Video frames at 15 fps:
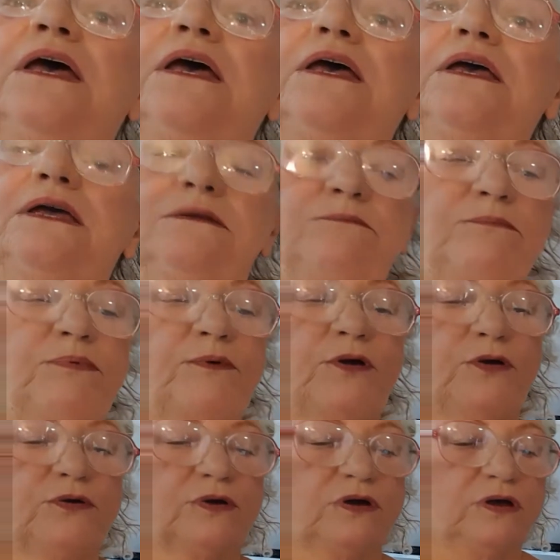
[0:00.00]
it
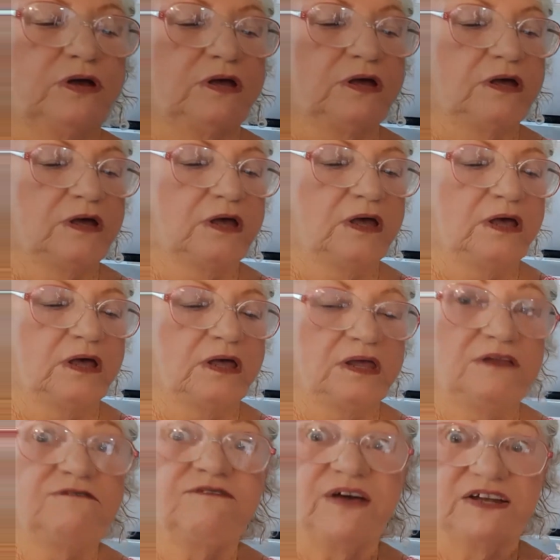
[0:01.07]
broke.
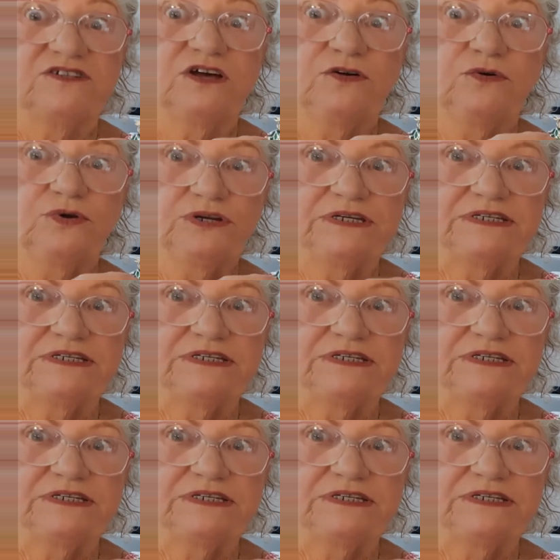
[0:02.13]
In fact, I ordered